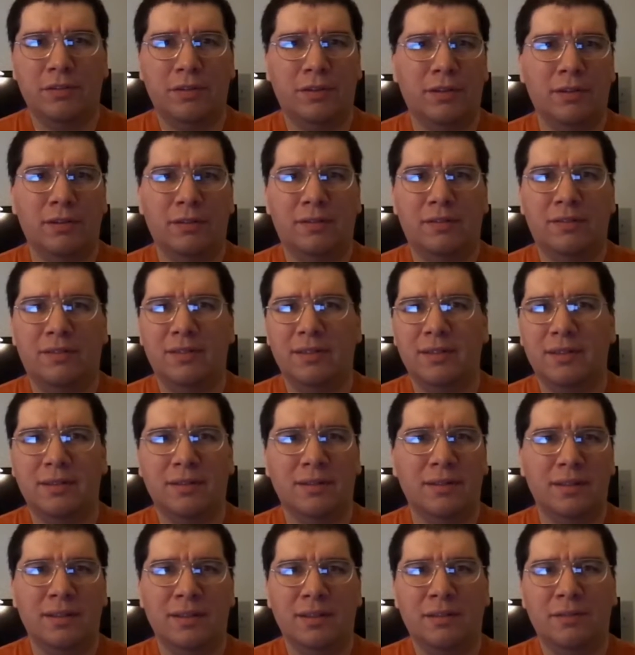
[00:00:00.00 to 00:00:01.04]
started
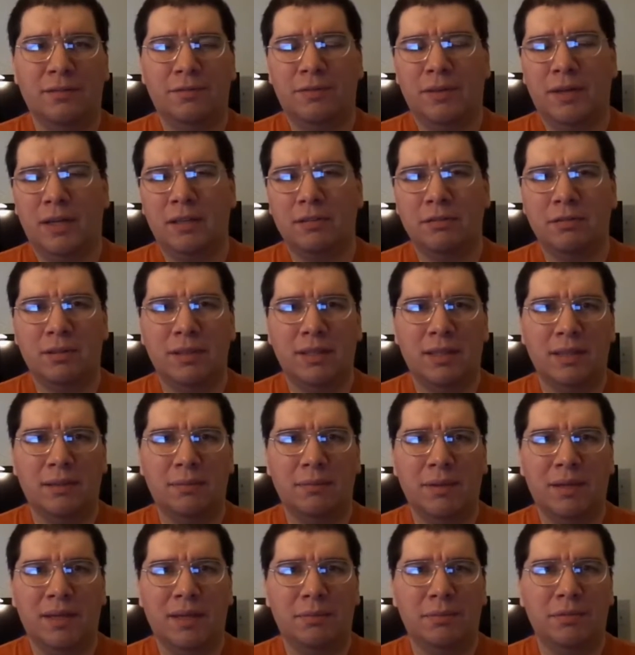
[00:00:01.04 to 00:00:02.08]
uh, following
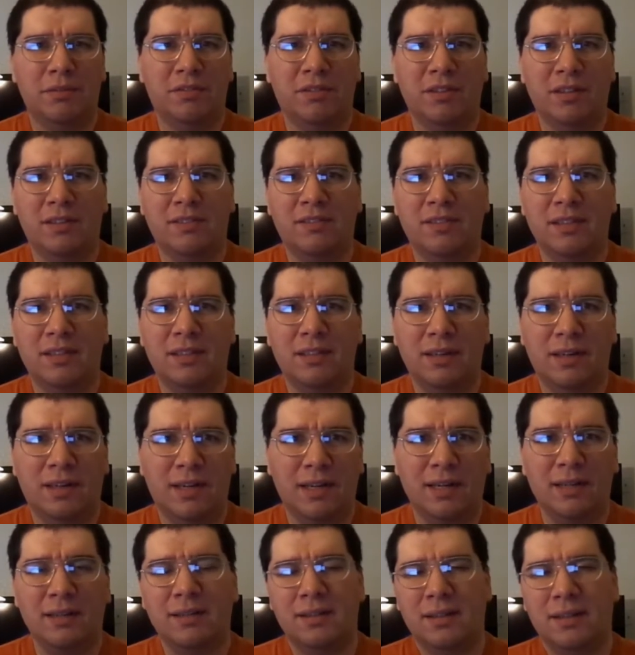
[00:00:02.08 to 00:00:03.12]
him every chance he
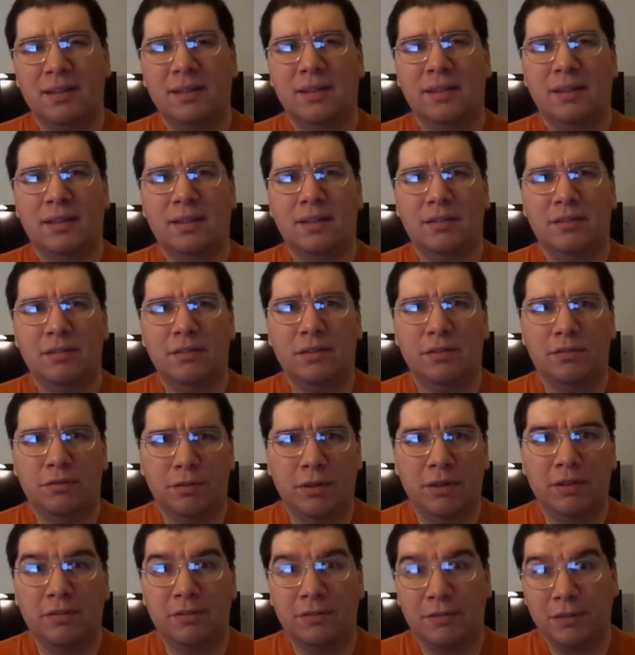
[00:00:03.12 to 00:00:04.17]
got until he
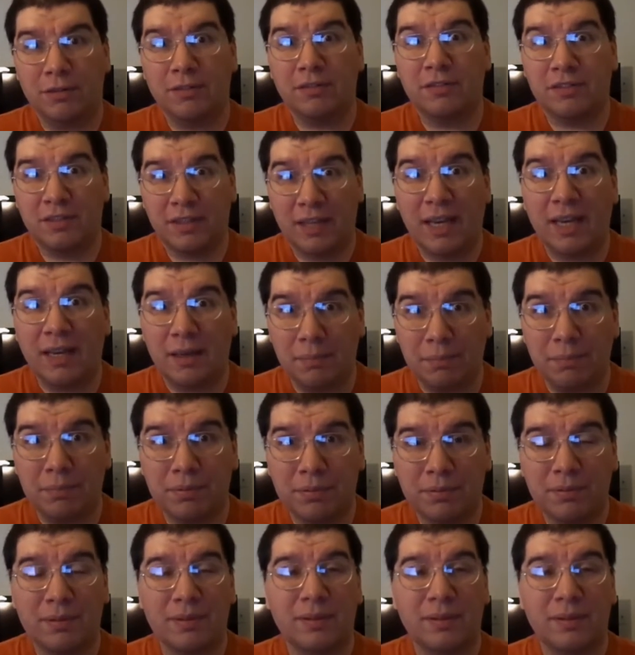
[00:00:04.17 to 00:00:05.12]
tries to escape.